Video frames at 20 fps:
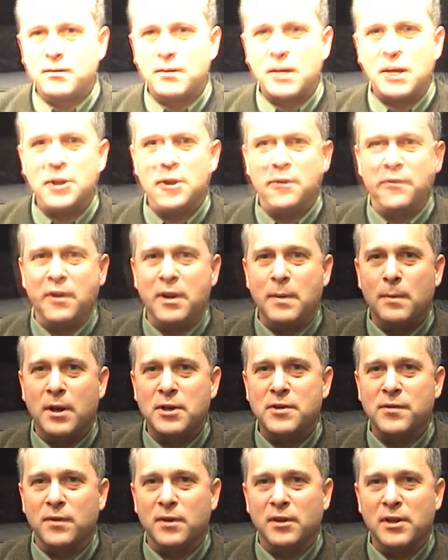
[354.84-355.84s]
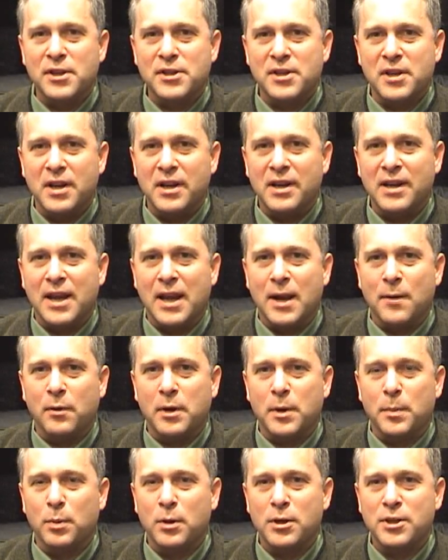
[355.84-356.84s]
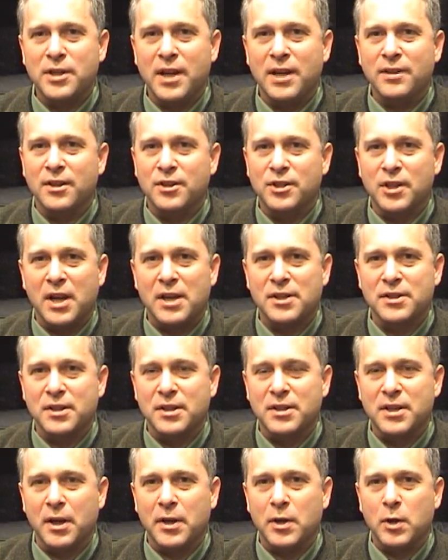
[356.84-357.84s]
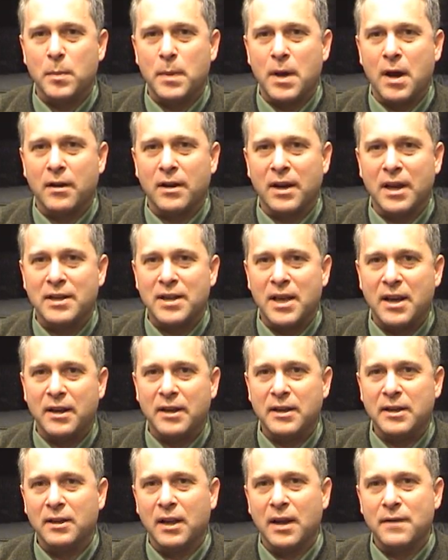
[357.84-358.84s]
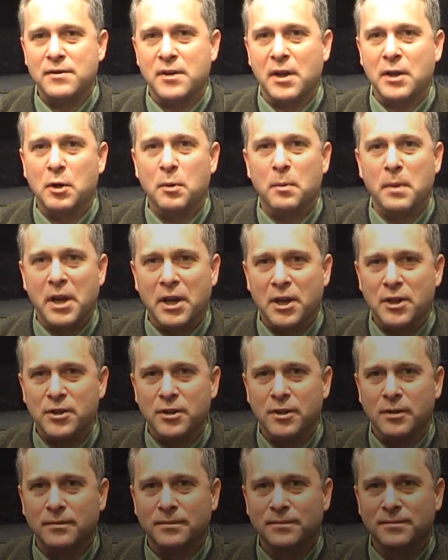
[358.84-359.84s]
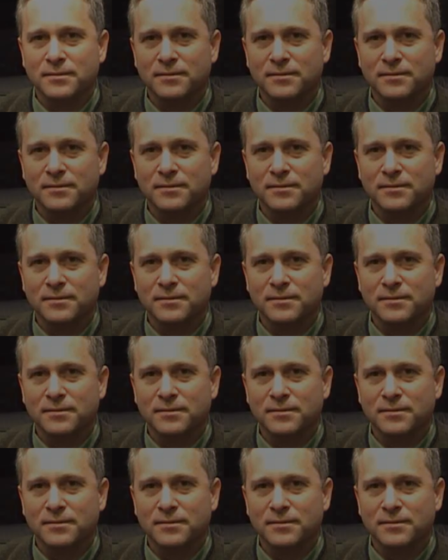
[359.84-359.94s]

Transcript: Thank you very much for listening, and we appreciate the chance to tell you about Identity Lifecycle Manager.